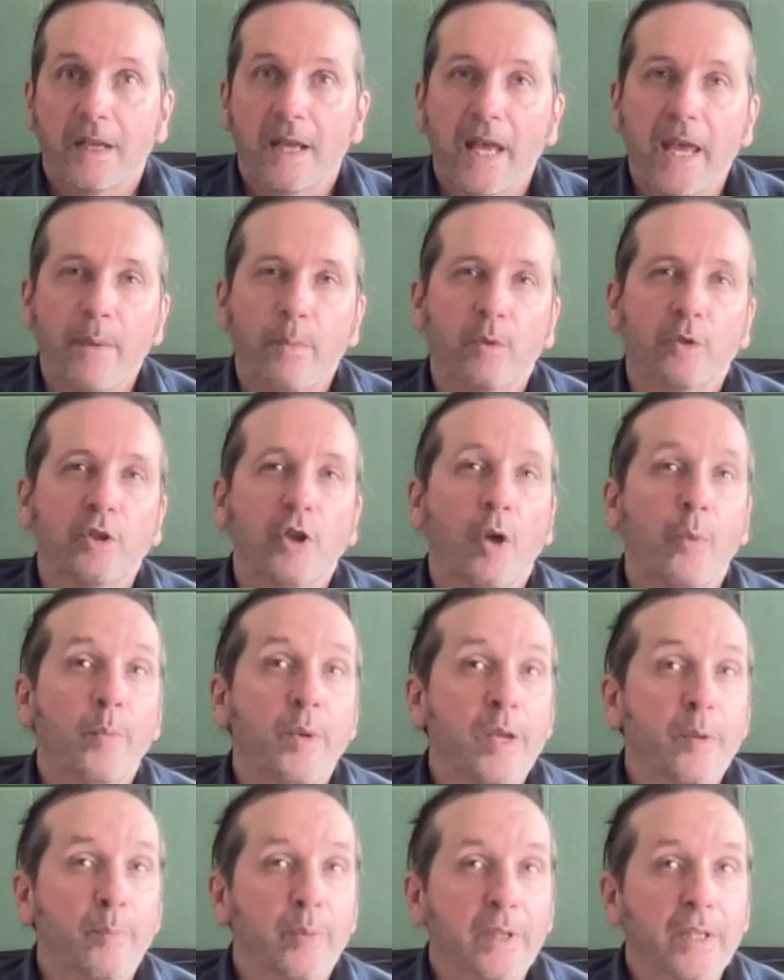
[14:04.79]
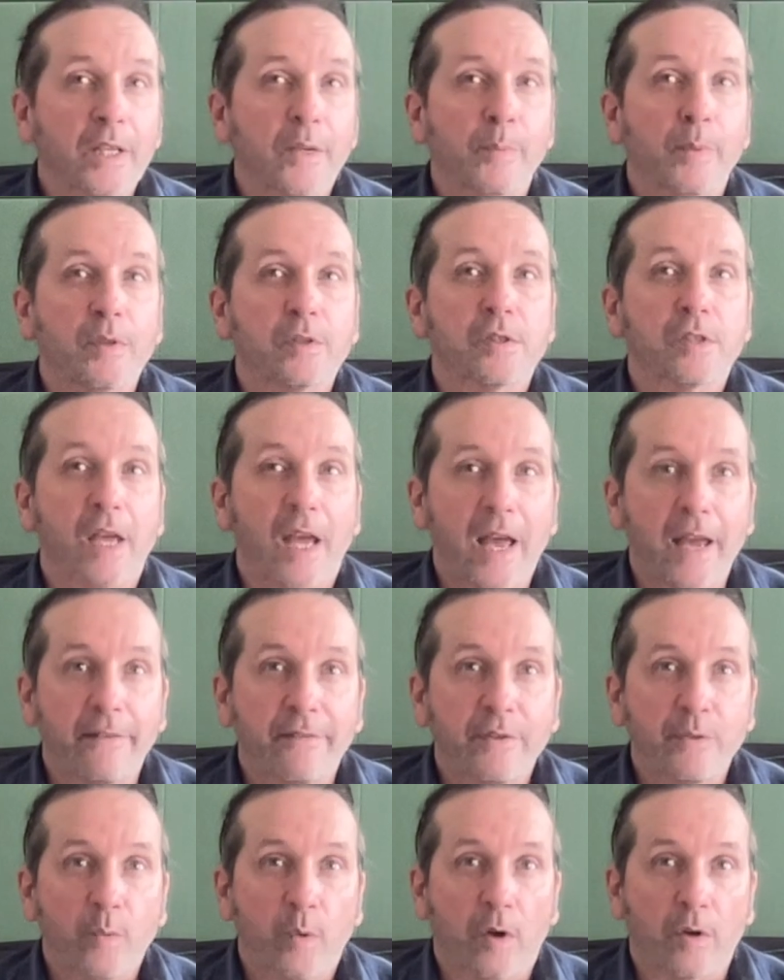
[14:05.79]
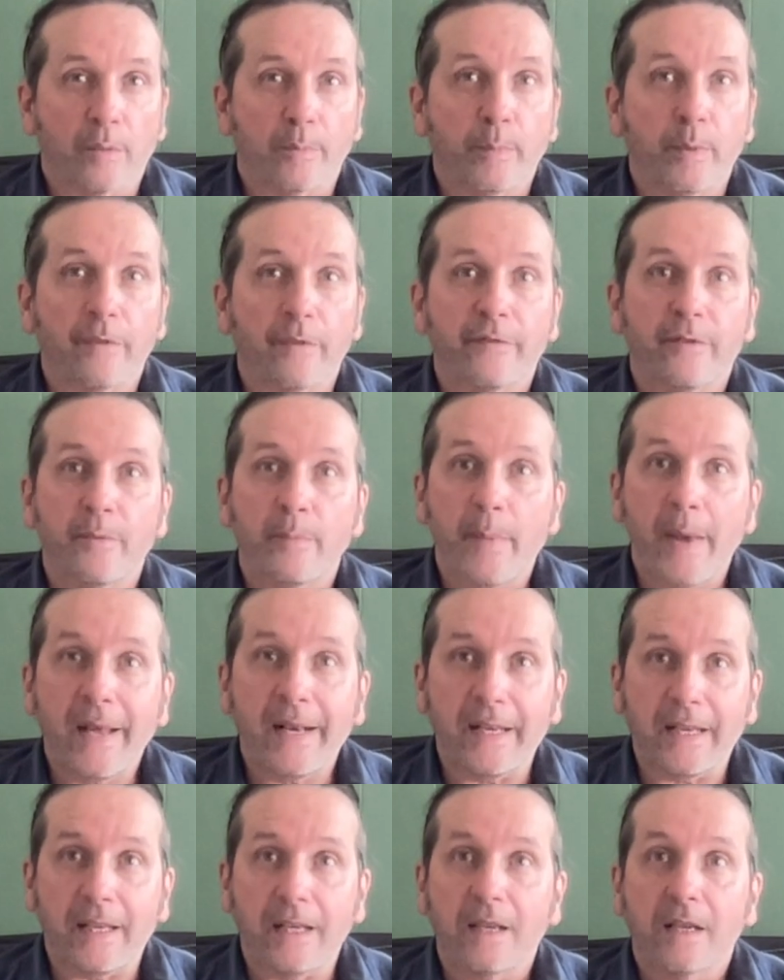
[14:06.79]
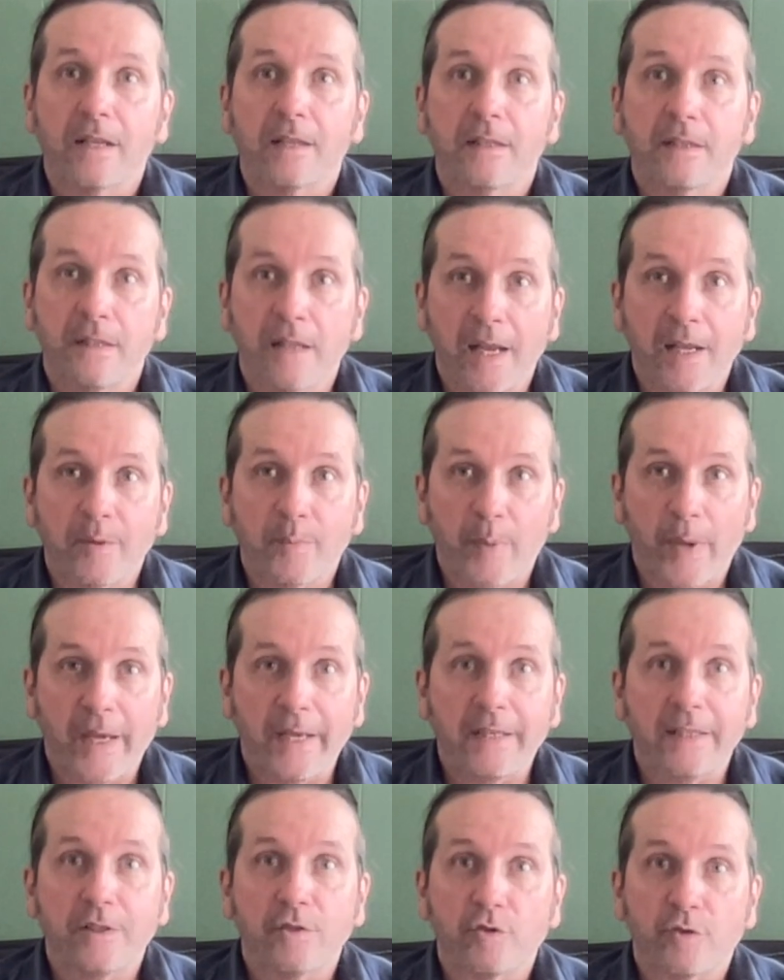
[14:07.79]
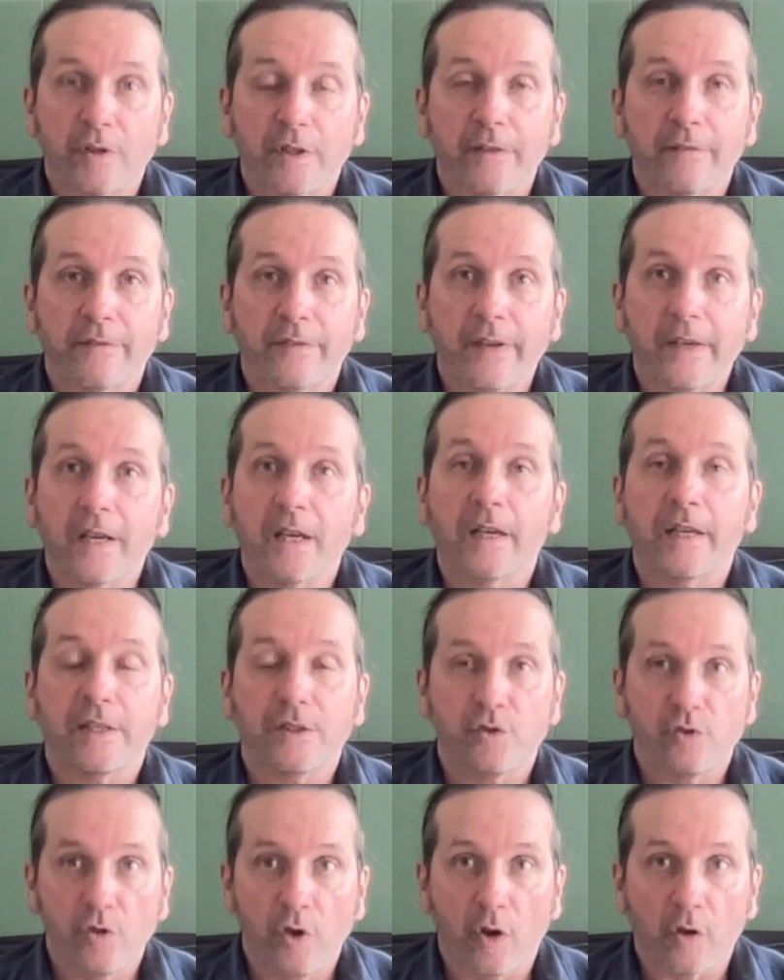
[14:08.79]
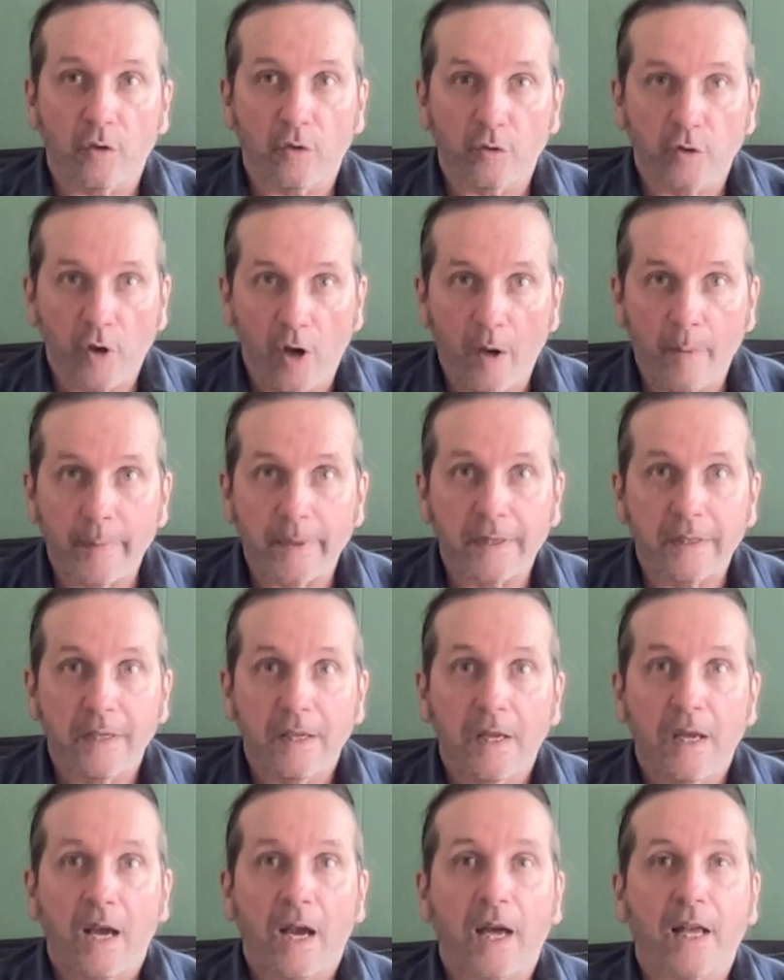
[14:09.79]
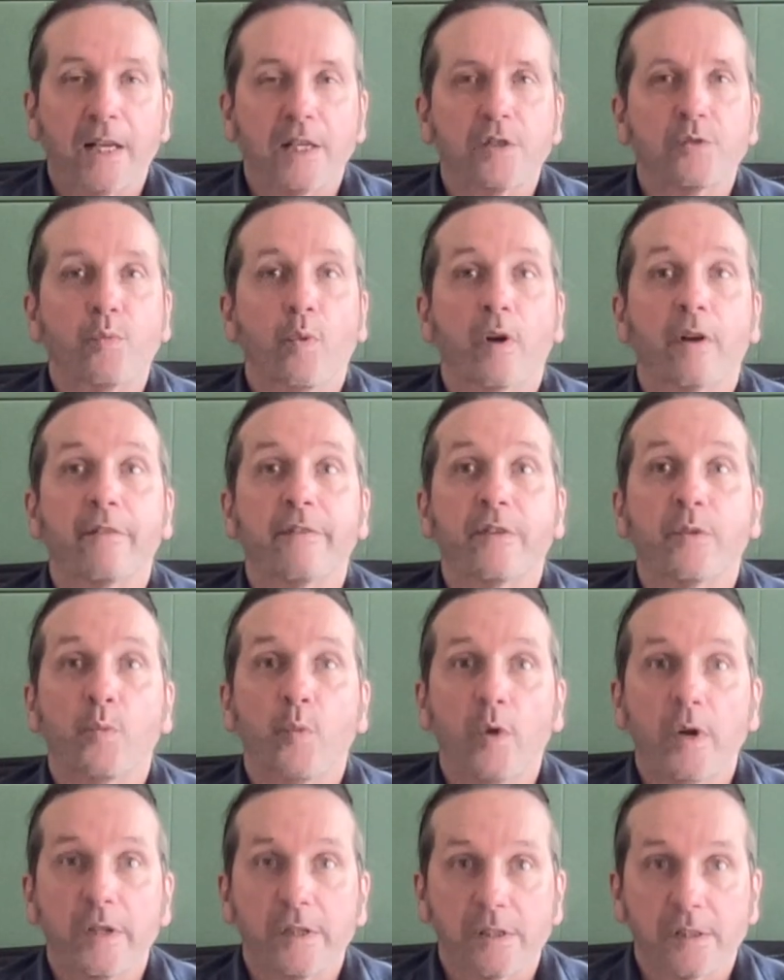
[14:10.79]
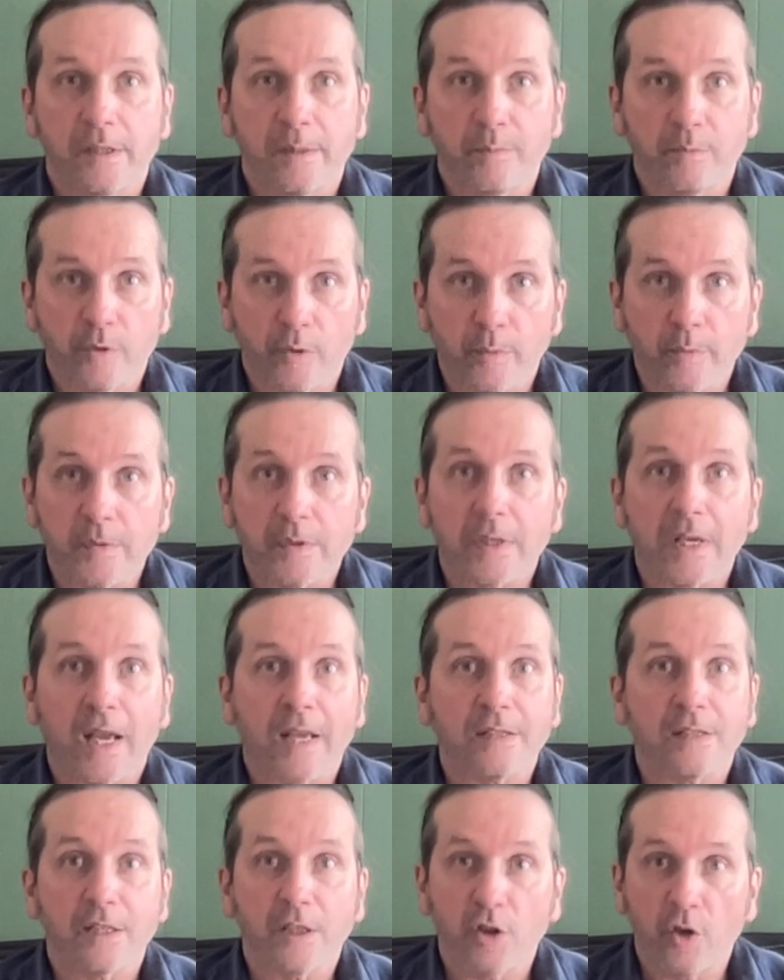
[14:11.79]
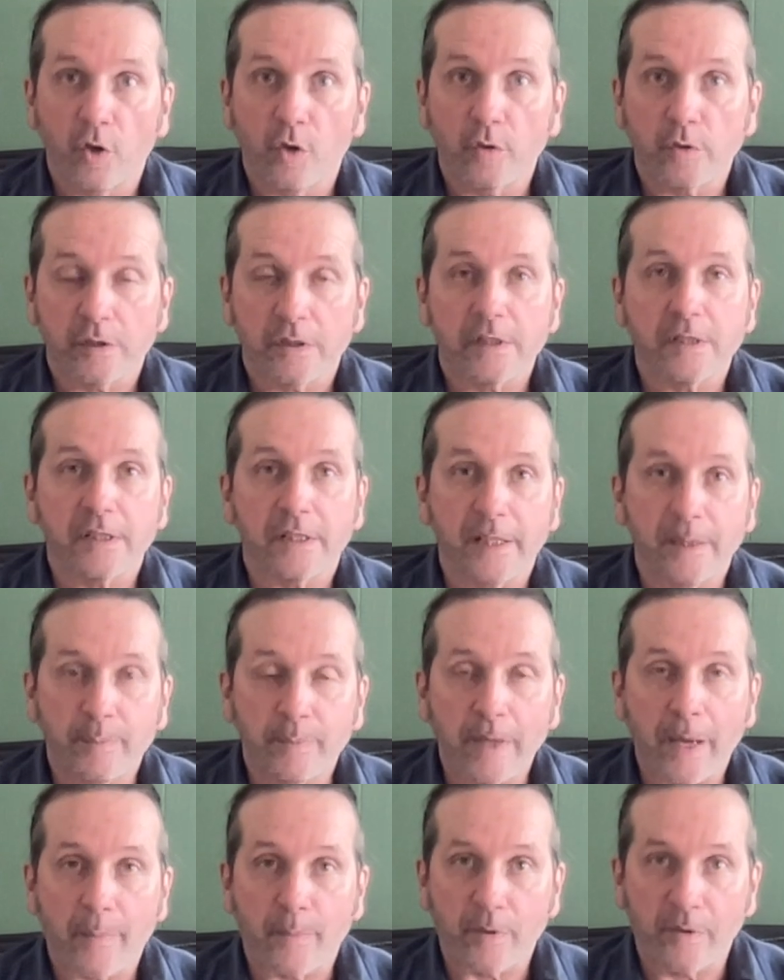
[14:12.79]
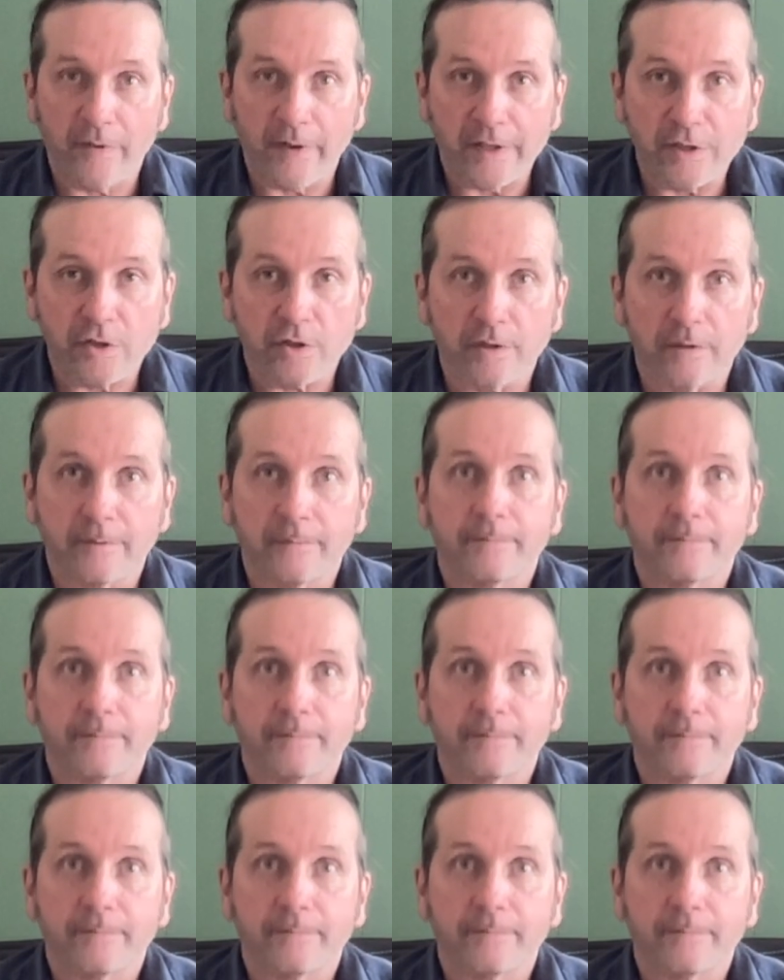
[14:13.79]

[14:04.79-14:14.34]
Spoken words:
It will not be applicable to everyone, but for many, night pain in trigger finger is not uncommon and is one of the worst symptoms as it causes sleep deprivation.